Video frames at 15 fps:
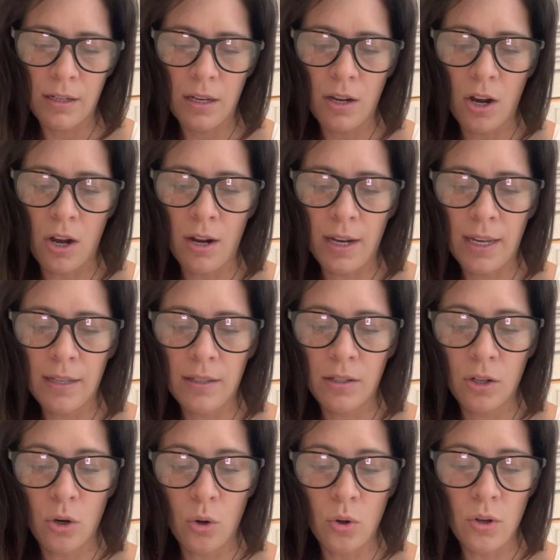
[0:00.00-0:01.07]

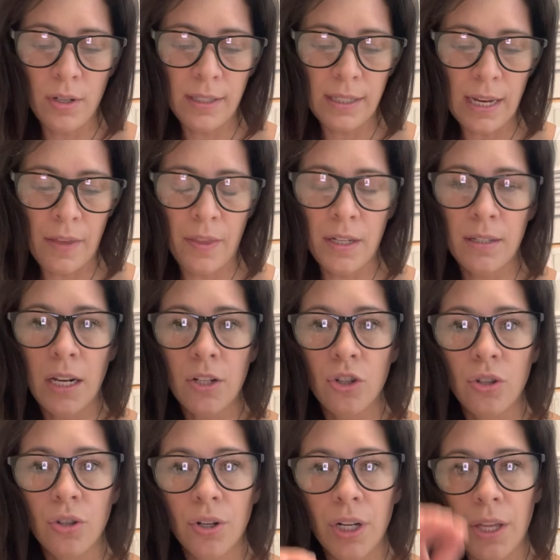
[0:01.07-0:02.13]
August goals, and then
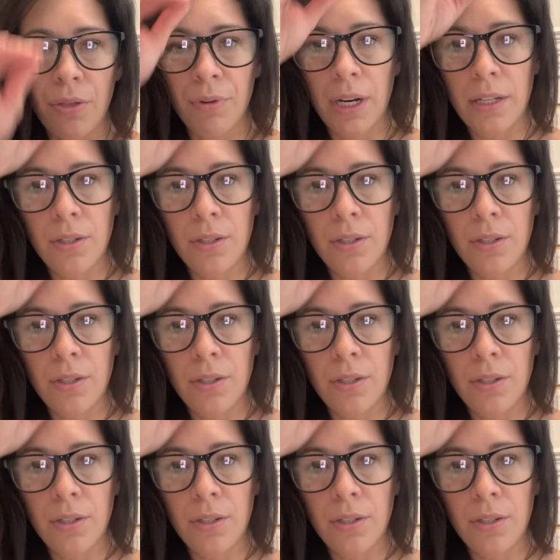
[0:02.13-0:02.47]
Touch 33.